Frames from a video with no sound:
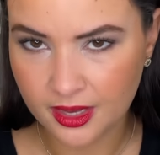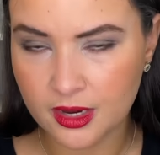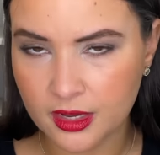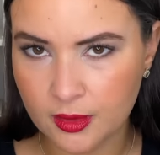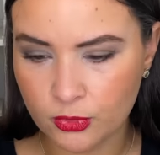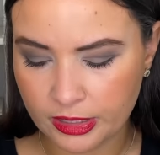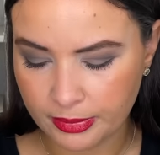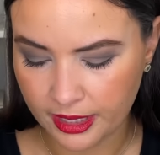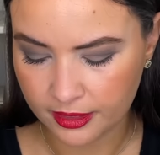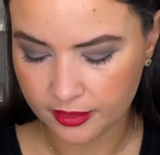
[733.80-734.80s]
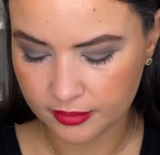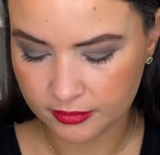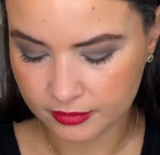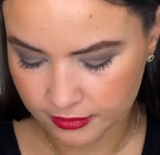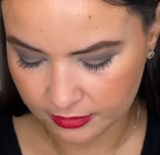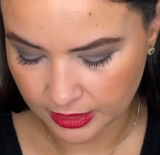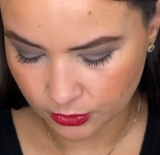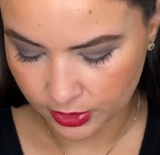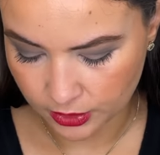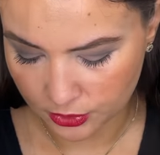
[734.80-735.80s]
and I'll come right back.
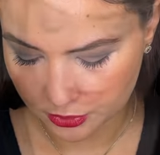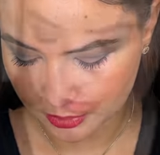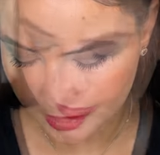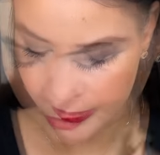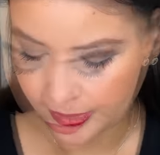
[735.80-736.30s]
That's what I'll do.